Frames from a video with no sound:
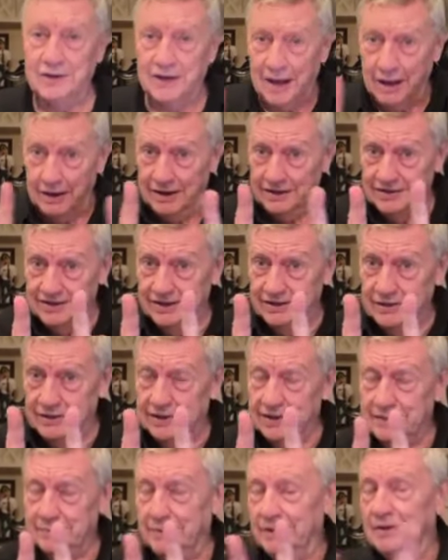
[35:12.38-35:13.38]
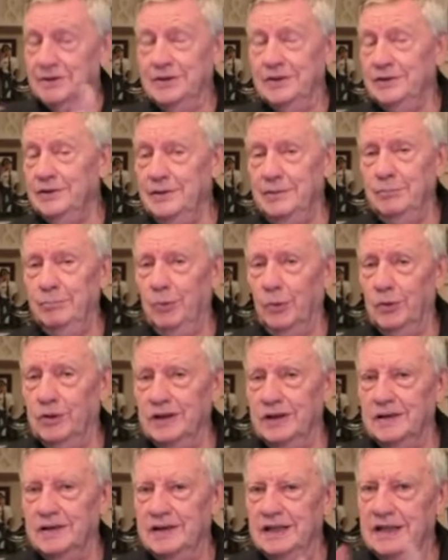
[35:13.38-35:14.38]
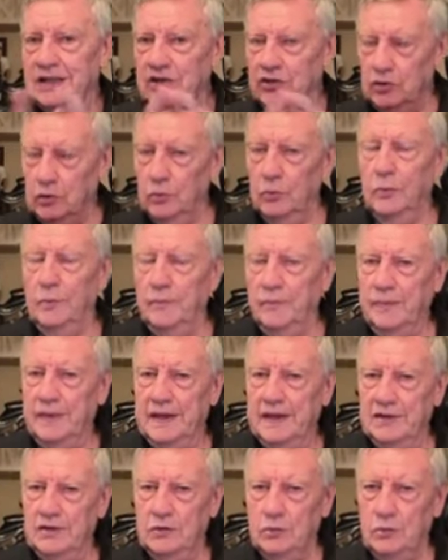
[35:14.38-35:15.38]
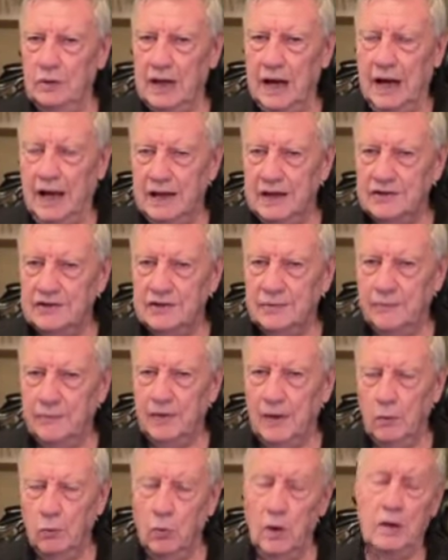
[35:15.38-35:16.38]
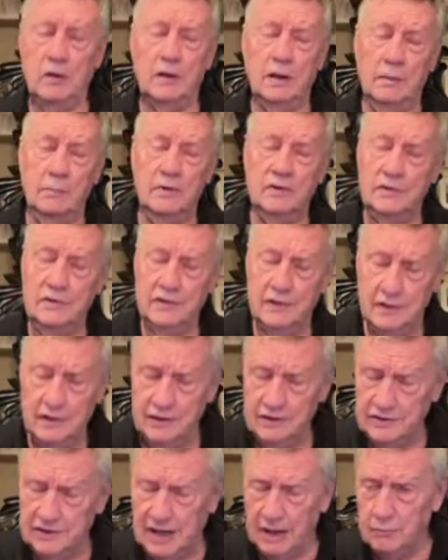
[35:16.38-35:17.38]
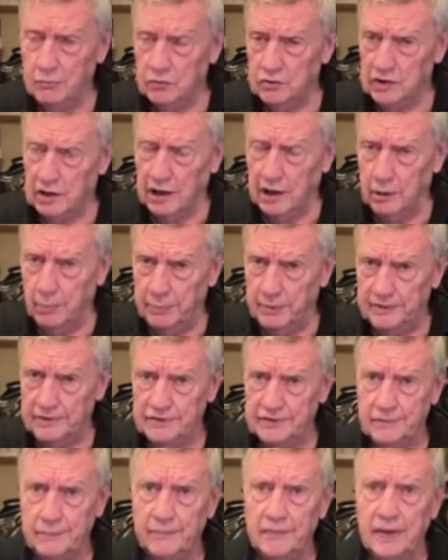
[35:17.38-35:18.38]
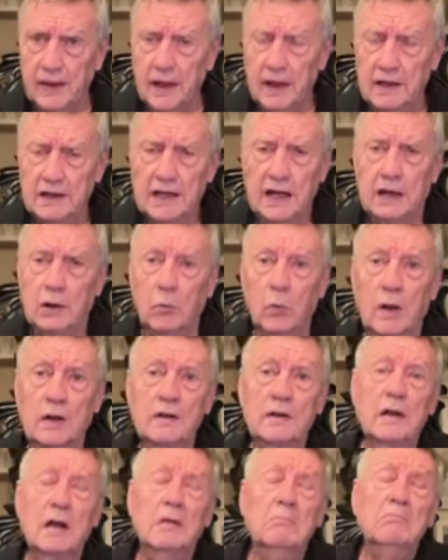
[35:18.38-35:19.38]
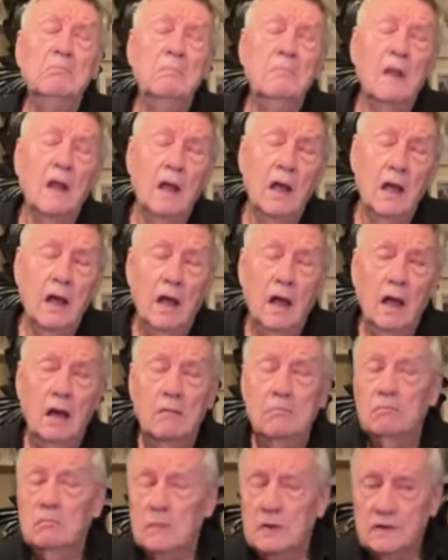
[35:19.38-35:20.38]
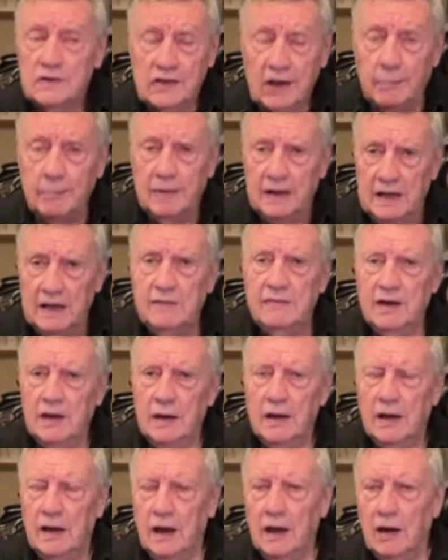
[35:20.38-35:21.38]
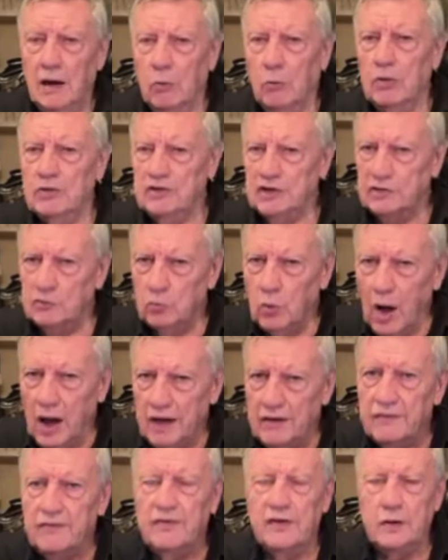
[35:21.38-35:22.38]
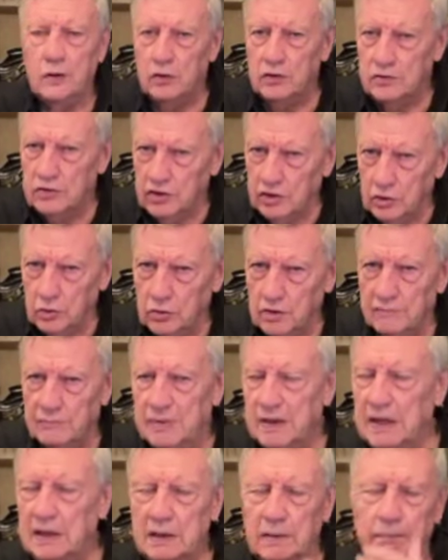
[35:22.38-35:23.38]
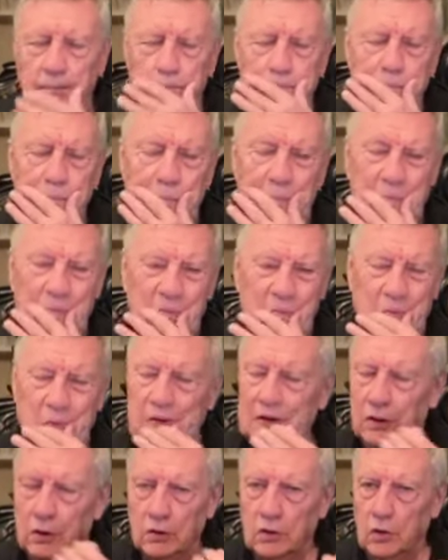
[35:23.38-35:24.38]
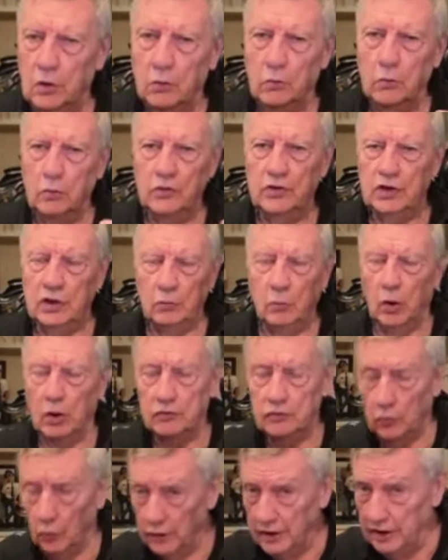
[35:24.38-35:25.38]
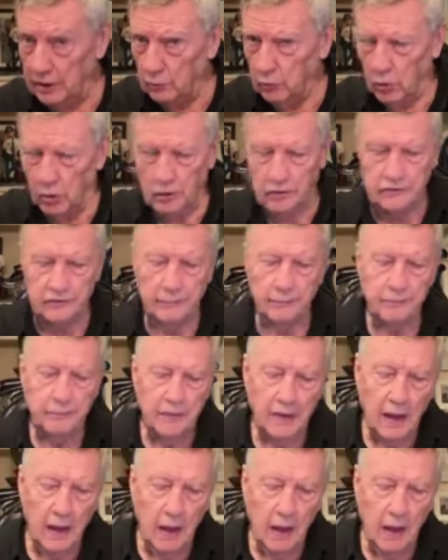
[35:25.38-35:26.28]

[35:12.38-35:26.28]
So now listen to this, because this is important. These two guys, one of them, his name was Cleopas. The other one, some believe it was his wife. She could have been. We don't know who she was or he was.